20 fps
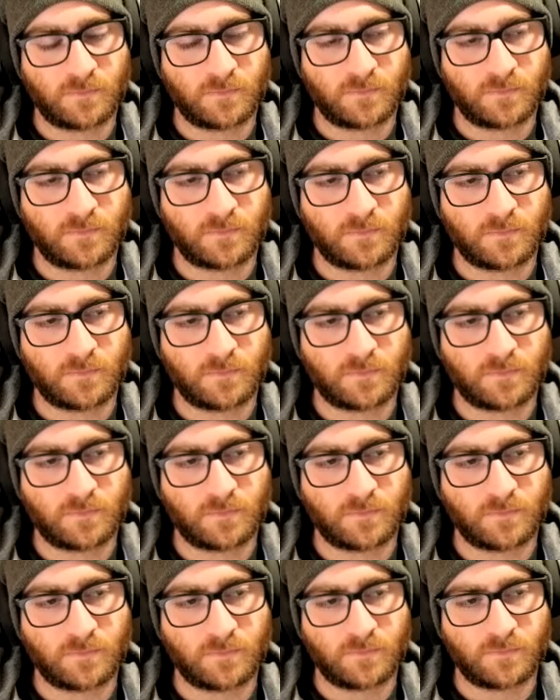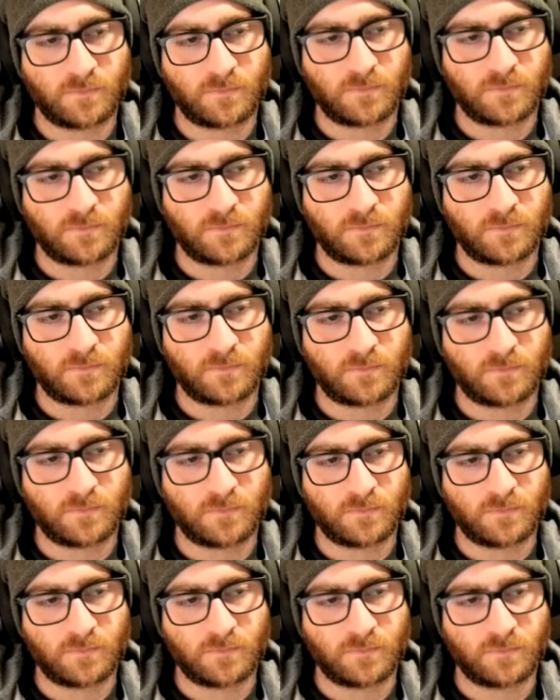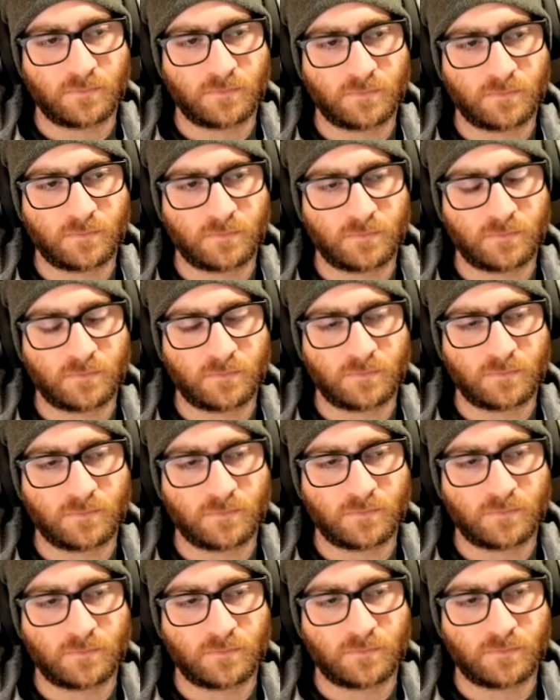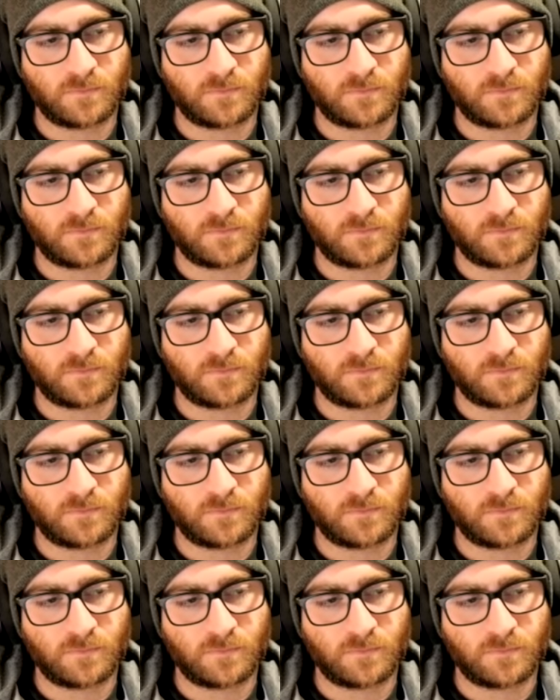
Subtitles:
This person isn't speaking.